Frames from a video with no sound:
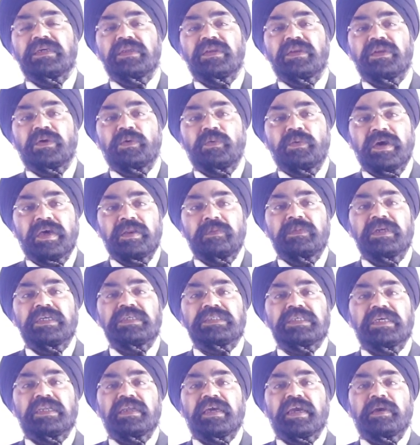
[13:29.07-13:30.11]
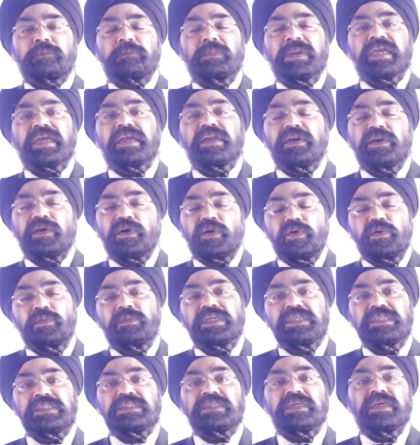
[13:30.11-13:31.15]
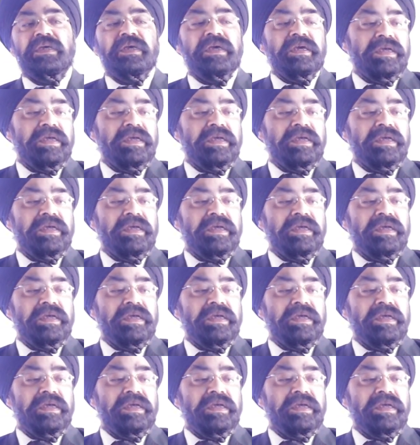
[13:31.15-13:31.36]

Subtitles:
requirements and applicant documents,